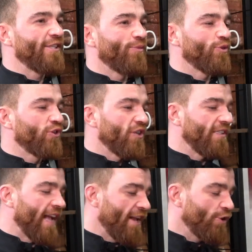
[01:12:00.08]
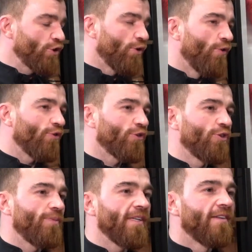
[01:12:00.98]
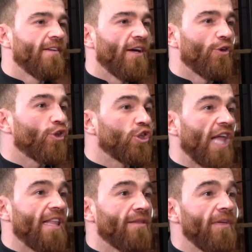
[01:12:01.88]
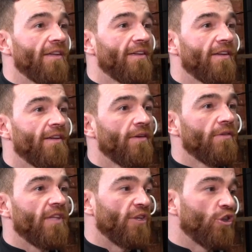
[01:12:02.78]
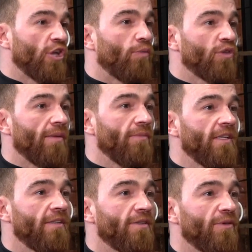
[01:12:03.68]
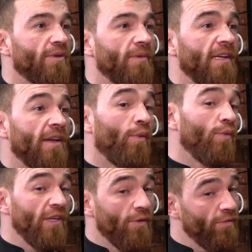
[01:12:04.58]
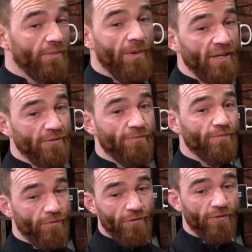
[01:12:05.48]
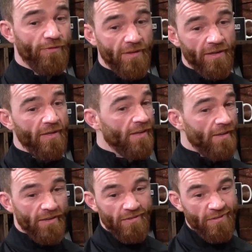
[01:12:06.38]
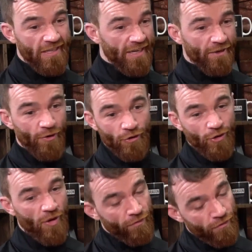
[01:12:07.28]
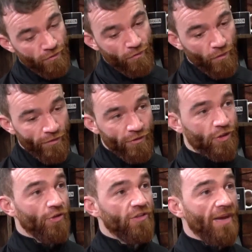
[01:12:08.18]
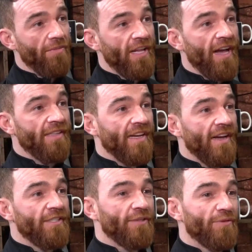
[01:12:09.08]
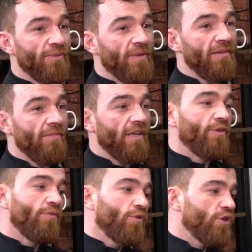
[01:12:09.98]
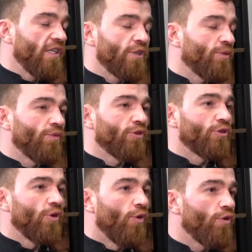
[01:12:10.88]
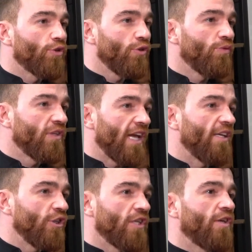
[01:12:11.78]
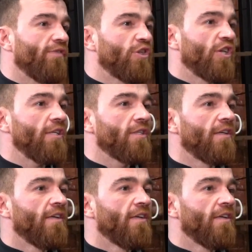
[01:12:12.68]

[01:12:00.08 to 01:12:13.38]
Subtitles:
someone to sit down and talk to me and understand me, than shout at me. You know what I mean? And only over the past fucking year or so I've understood that with our Darcy. You know what I mean? I'm like, you just need someone to talk to and get your shit off your chest.